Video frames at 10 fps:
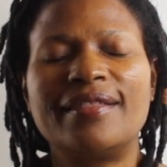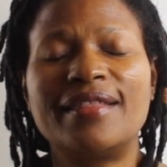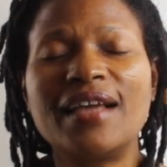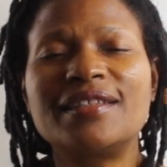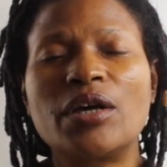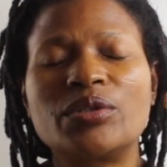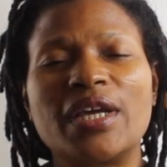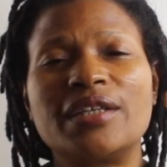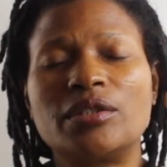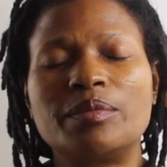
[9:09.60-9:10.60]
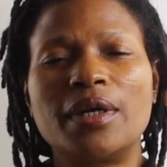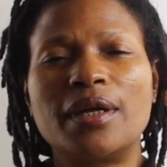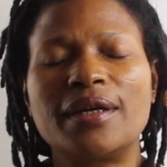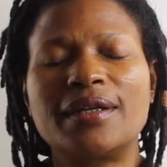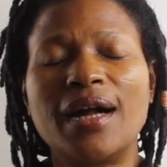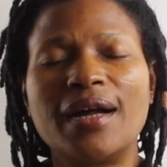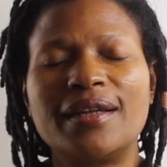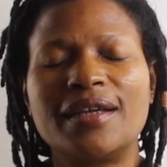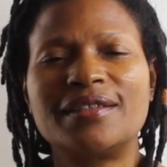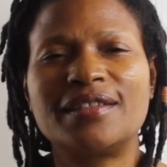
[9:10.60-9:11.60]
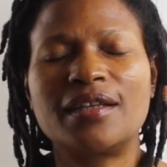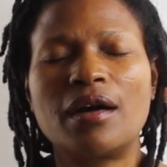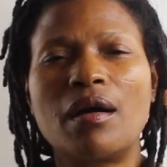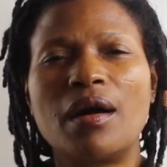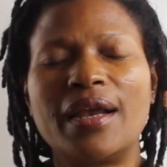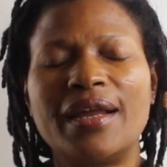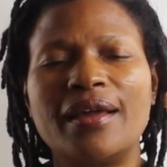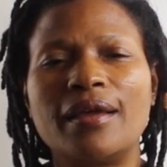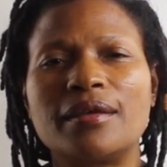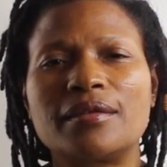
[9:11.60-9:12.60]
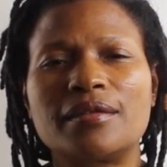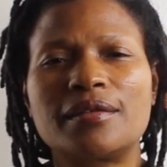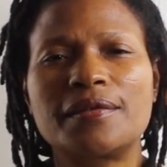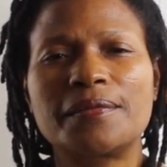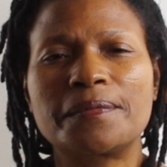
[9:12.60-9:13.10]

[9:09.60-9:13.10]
That's how tangible God is in our heart is.